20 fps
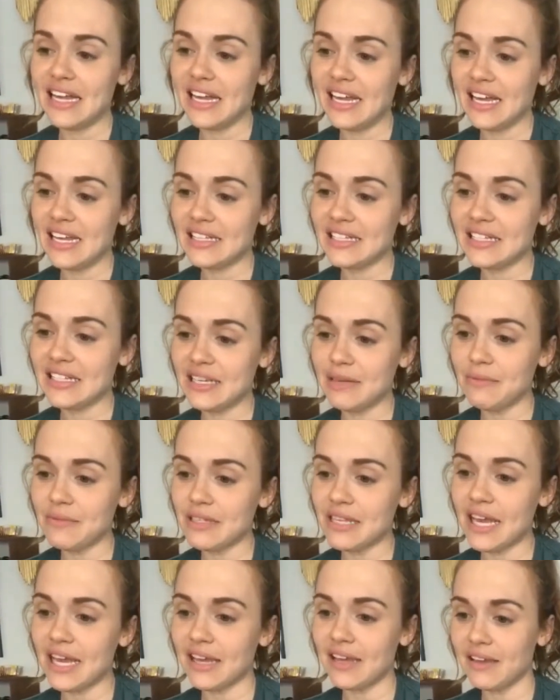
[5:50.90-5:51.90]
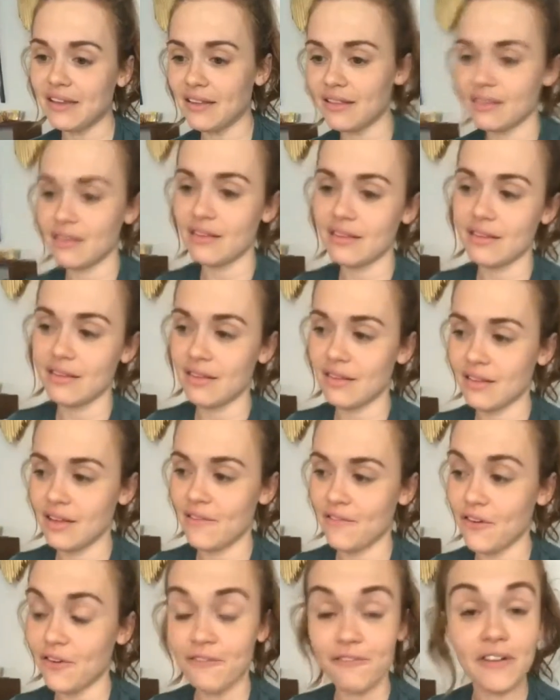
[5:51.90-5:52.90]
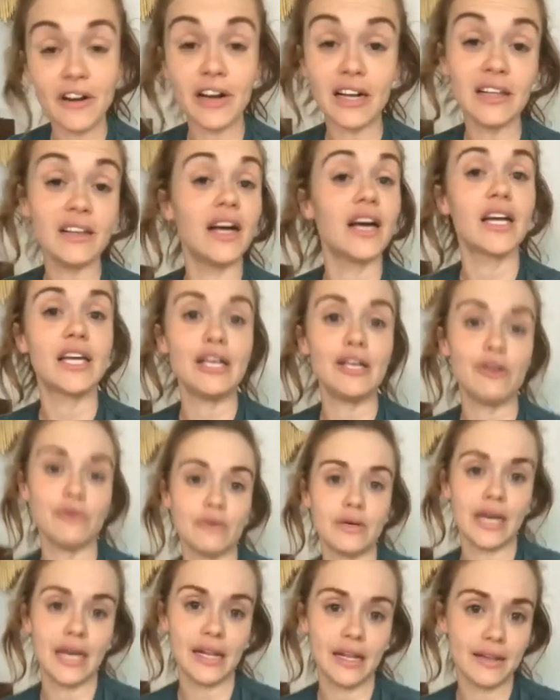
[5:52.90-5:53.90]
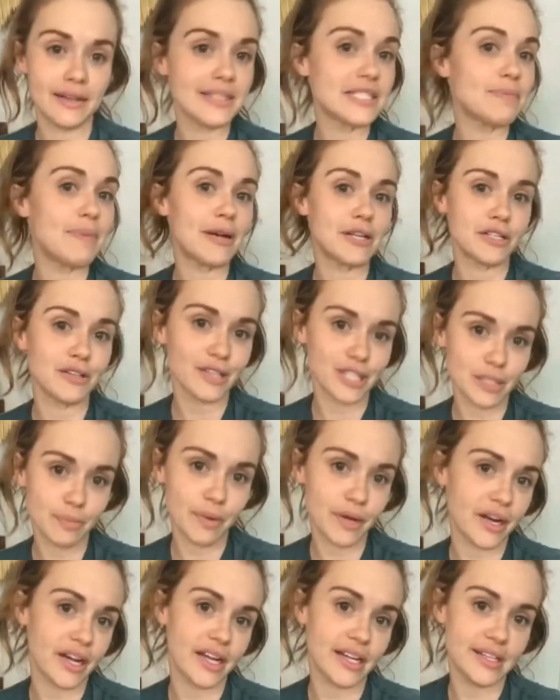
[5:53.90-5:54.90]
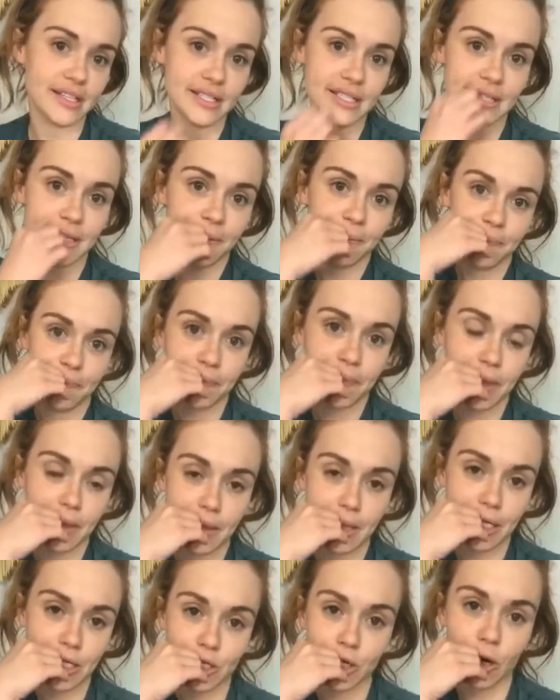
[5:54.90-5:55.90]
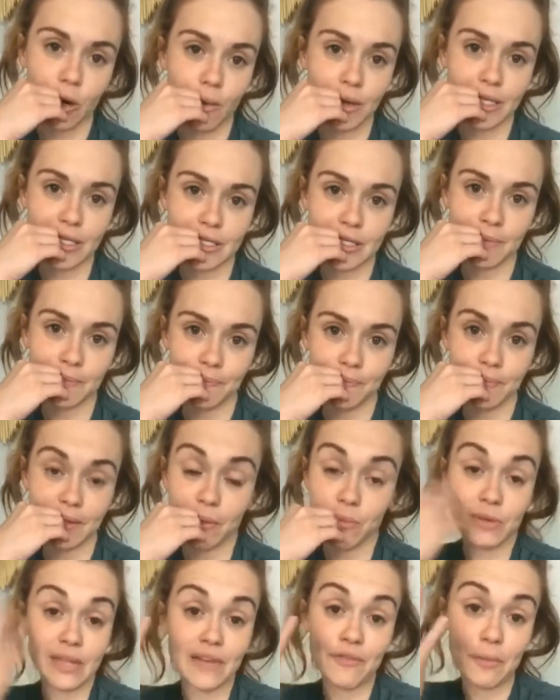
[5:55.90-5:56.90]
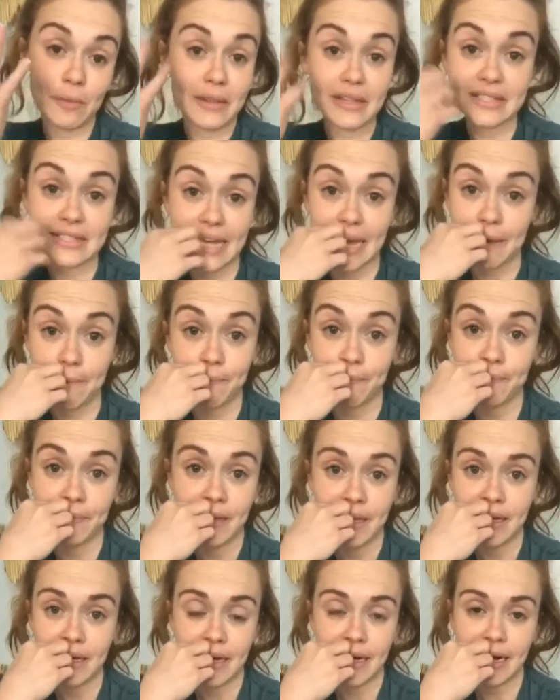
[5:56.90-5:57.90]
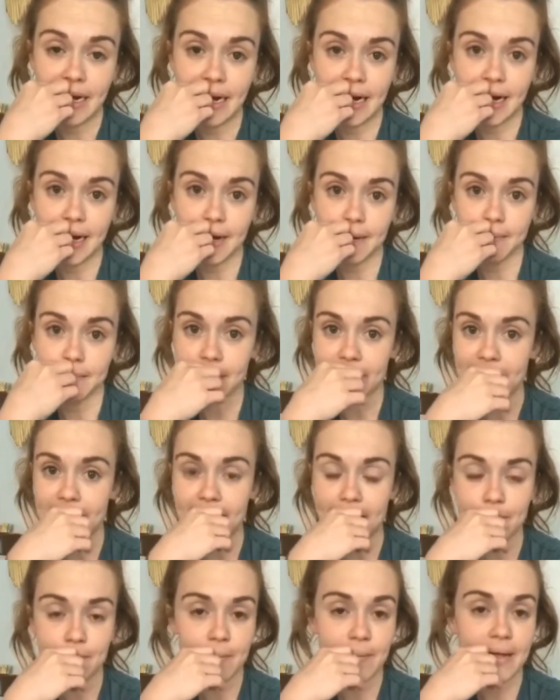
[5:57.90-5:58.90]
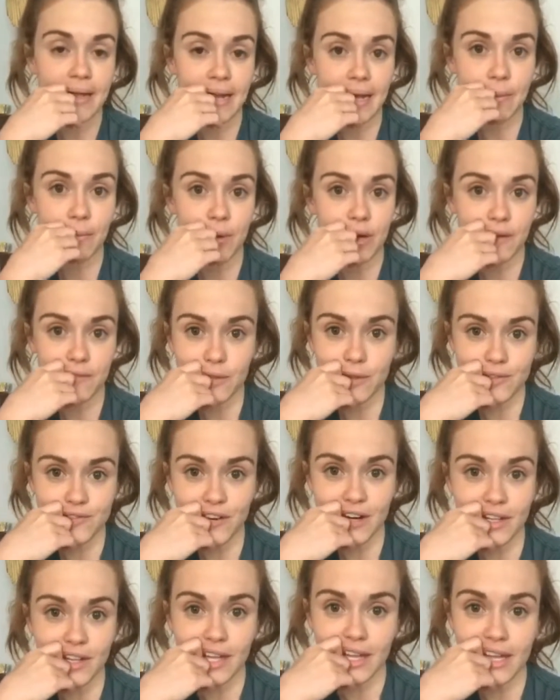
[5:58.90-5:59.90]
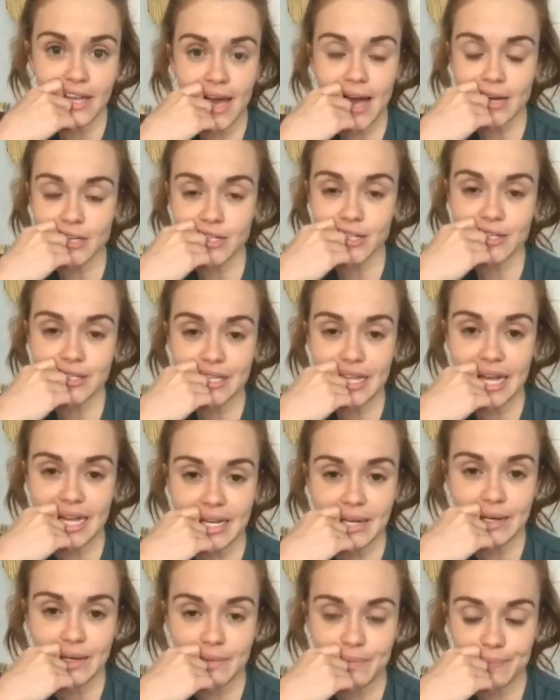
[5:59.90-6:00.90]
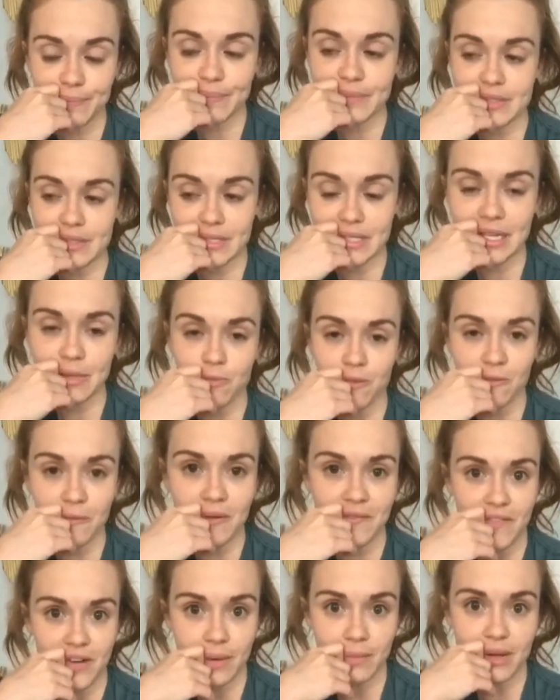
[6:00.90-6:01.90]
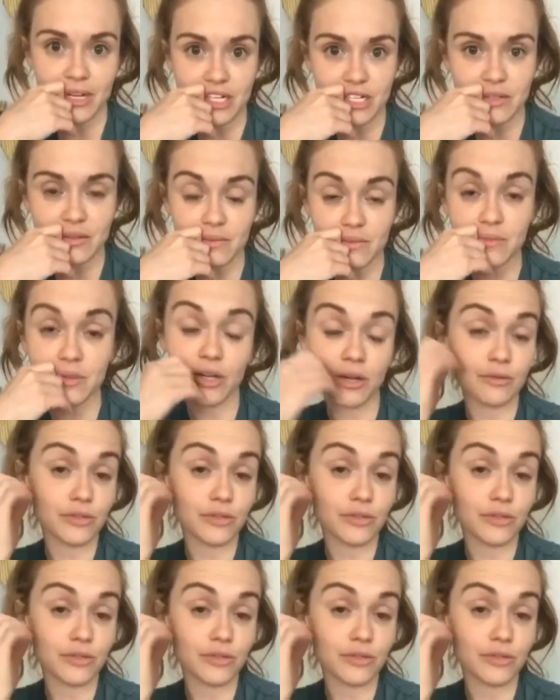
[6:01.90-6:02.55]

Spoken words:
it seems like if you're very lucky, you get the special experience that will never be the same. And I'm one of those very lucky actors that Teen Wolf meant very much, you know,